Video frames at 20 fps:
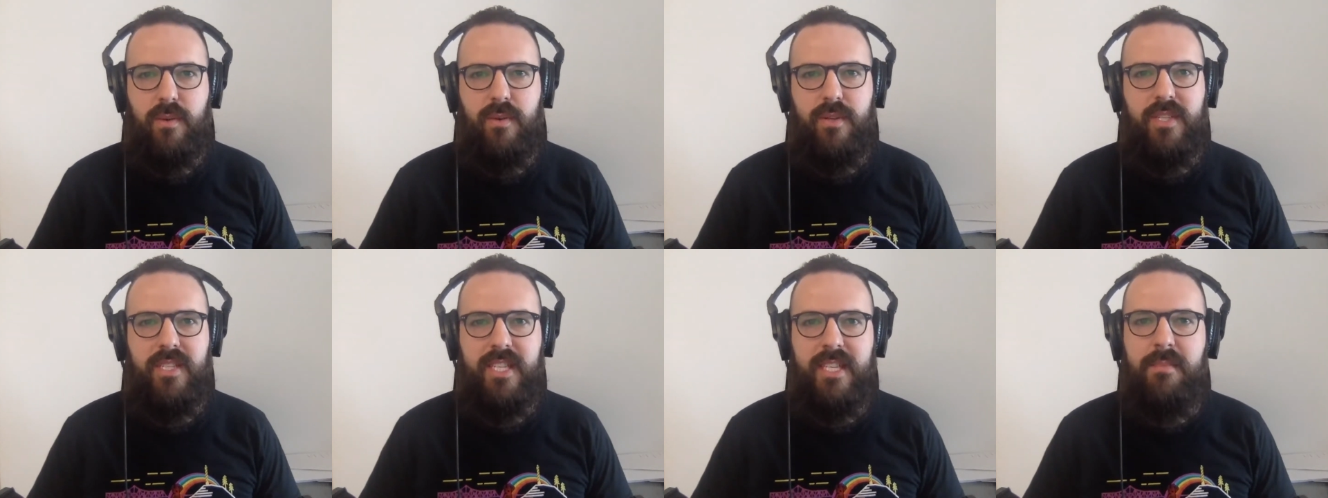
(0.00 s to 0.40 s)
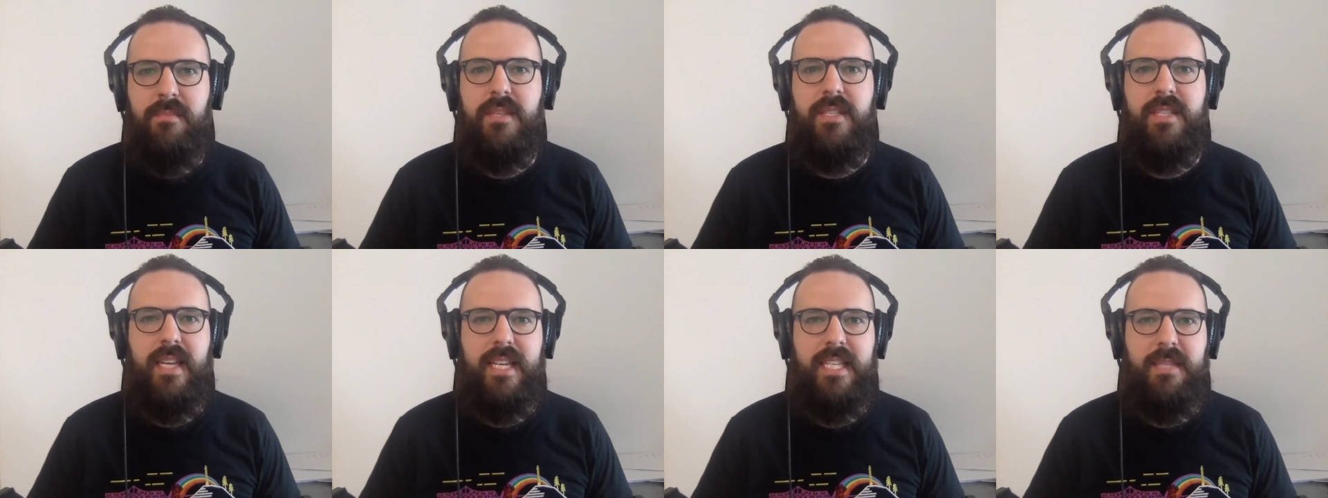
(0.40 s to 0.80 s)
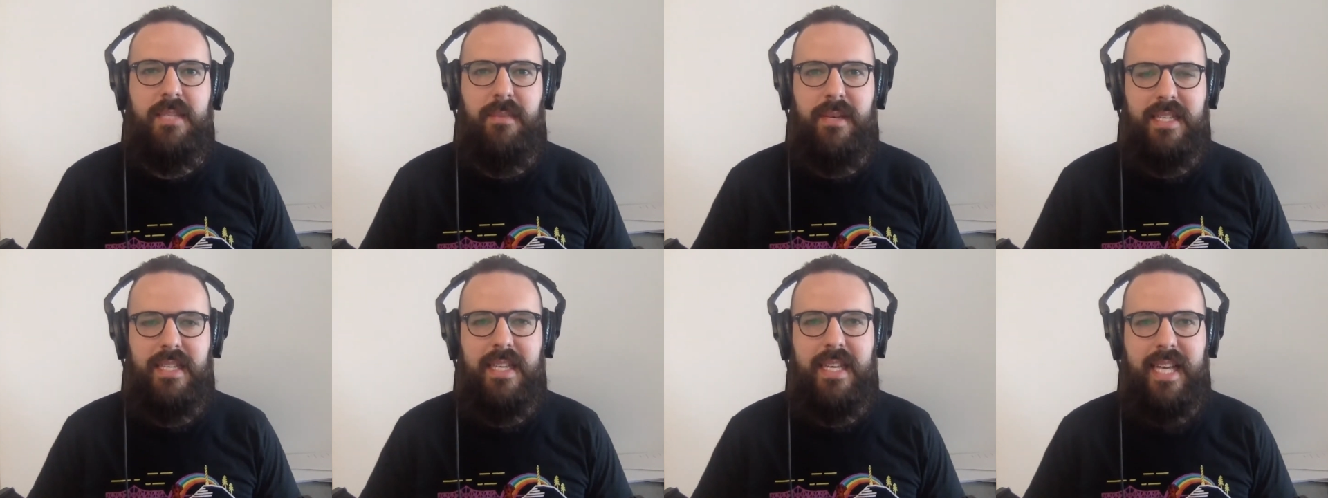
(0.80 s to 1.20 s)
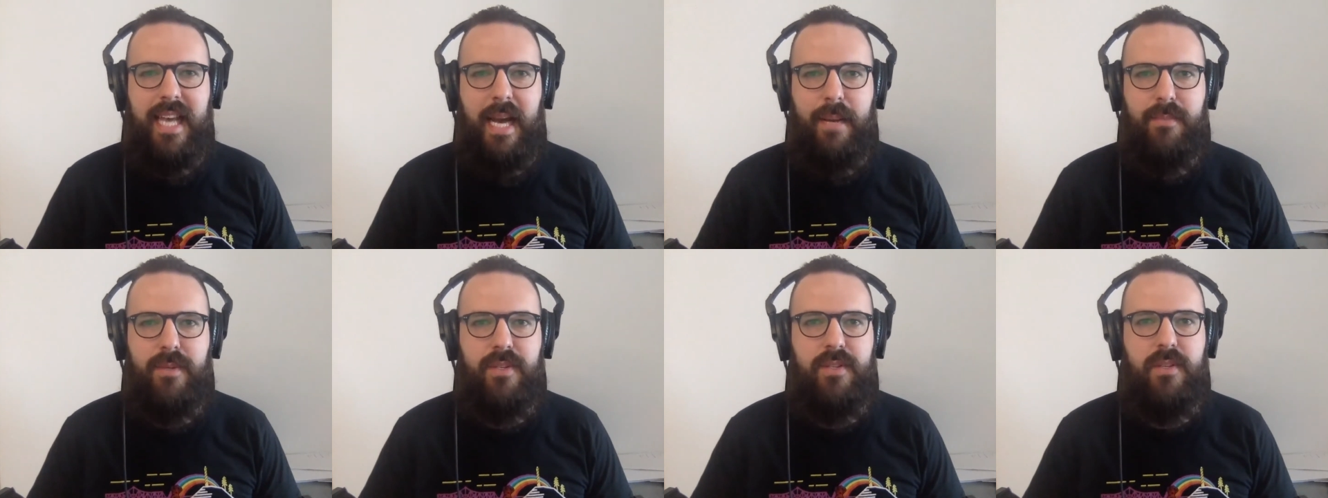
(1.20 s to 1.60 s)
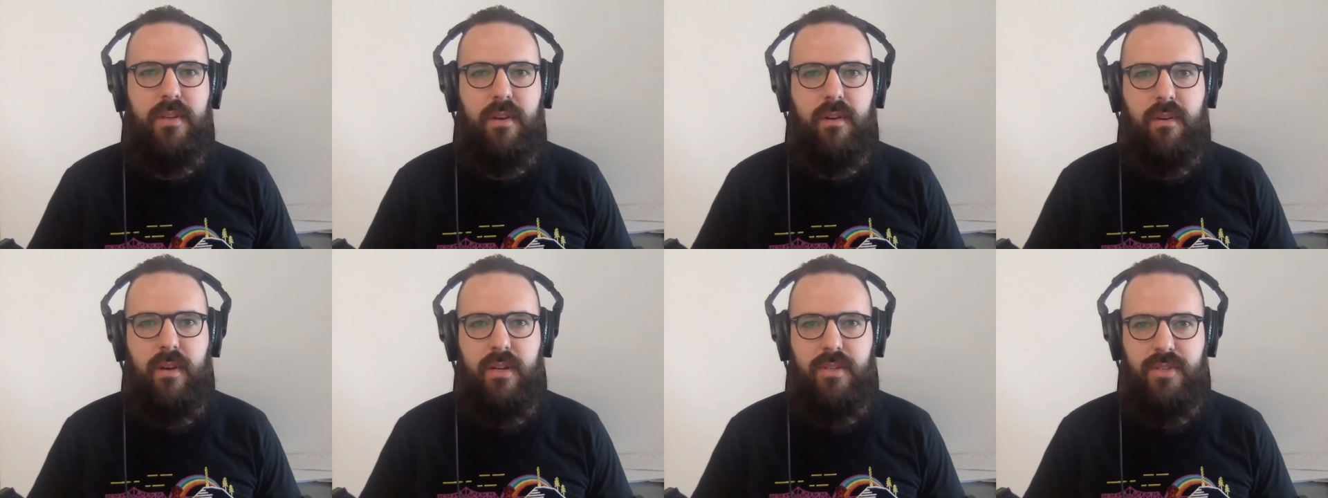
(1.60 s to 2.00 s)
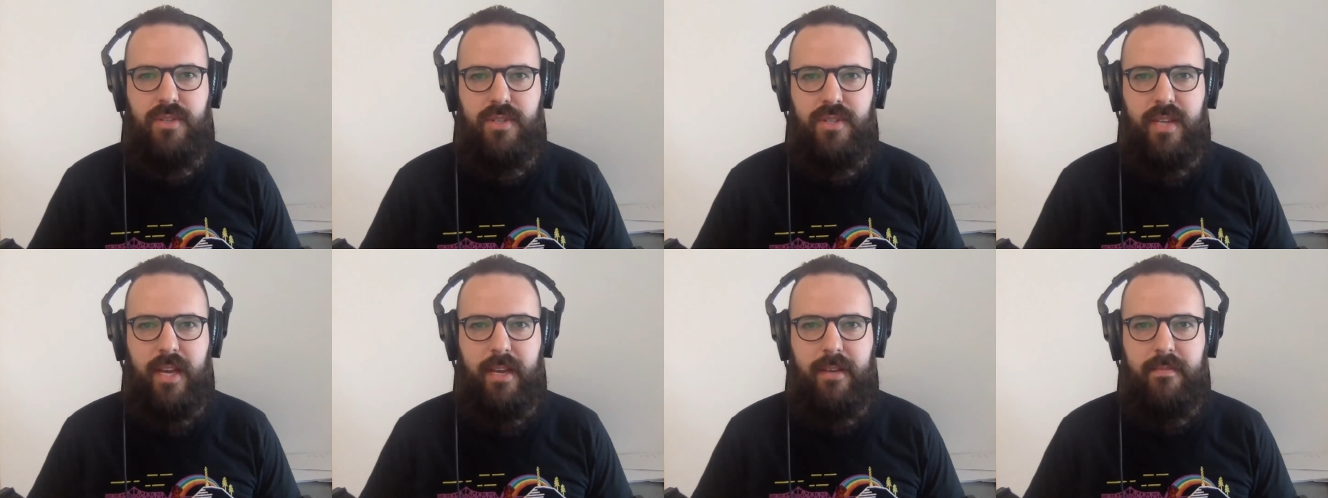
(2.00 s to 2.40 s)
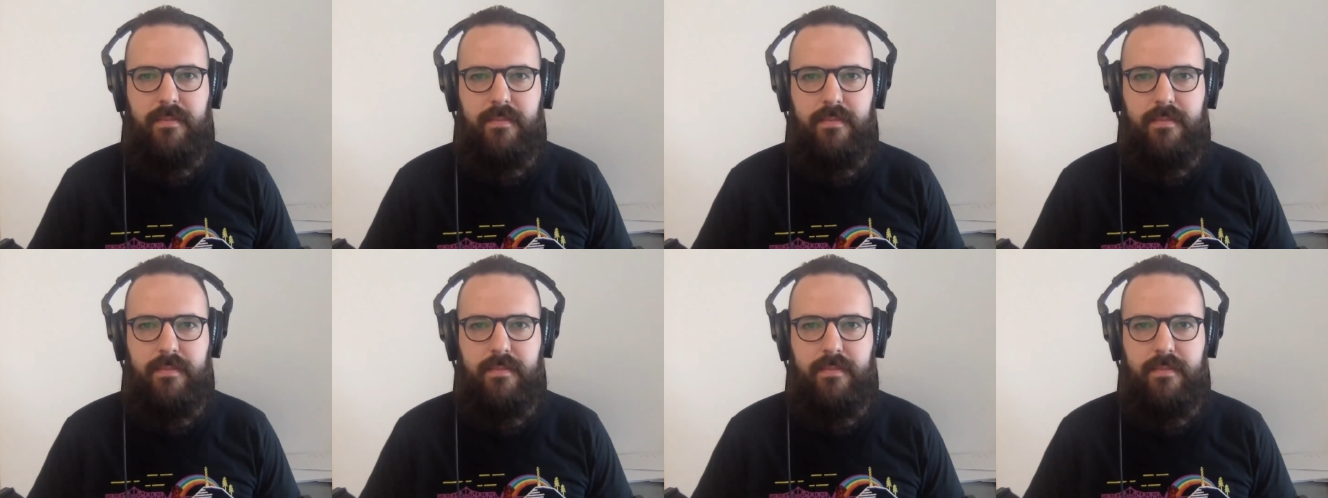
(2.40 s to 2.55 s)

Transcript: or seamless SMS lead captures across your site.